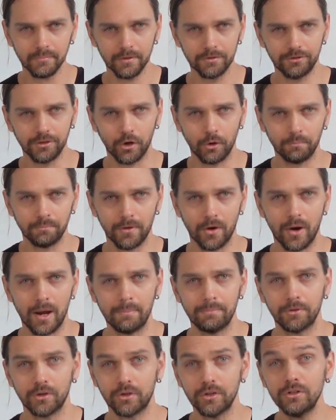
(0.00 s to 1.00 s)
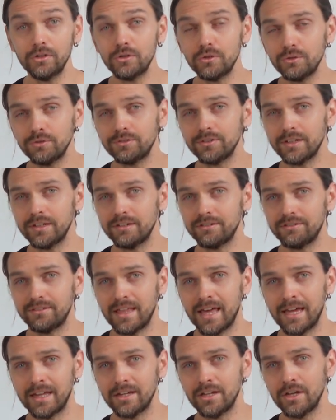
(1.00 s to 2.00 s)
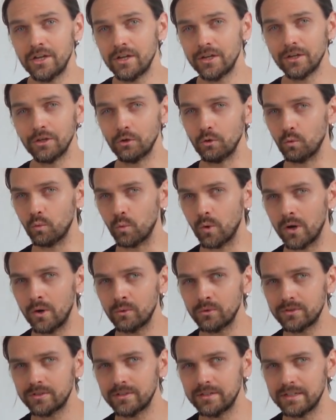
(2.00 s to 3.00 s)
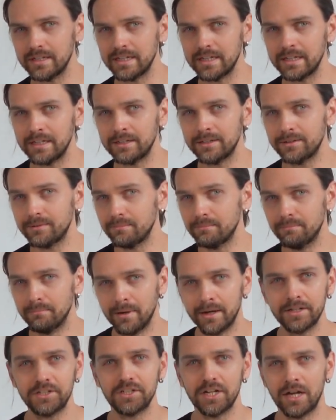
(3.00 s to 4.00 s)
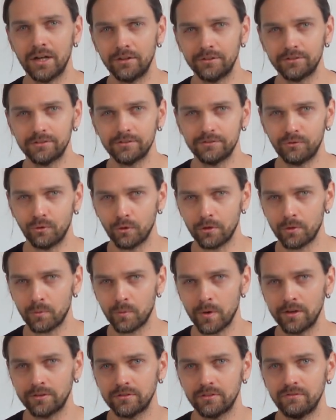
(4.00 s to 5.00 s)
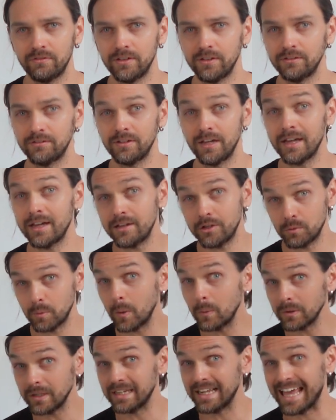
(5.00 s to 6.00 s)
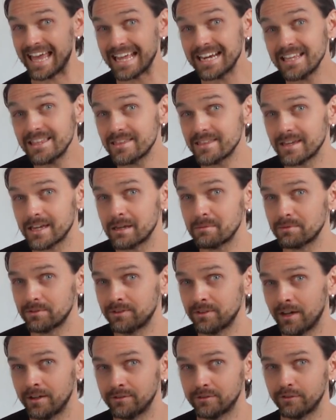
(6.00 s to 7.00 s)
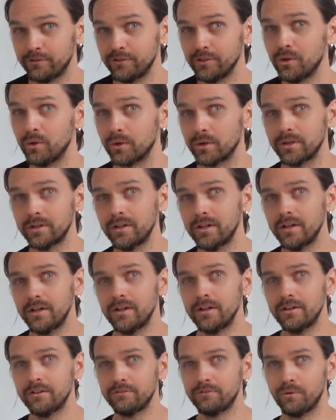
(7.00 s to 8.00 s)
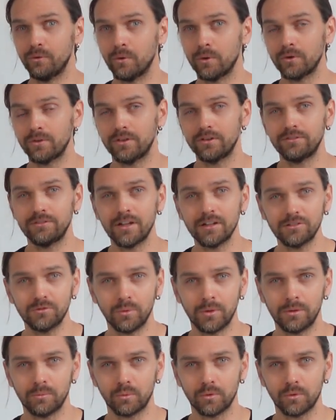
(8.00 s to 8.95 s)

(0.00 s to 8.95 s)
So, all right, the good news is that you won't need much else for the rest of these. And you won't need anything besides a floor for this next one.